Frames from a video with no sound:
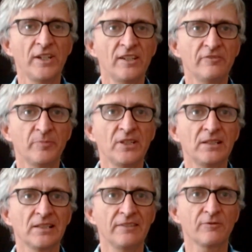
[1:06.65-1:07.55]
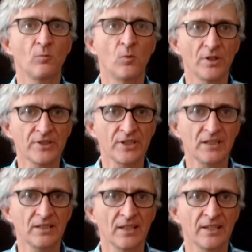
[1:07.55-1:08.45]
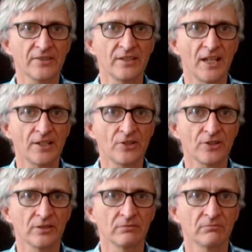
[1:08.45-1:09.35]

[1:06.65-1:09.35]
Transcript: have been left wanting as a nation.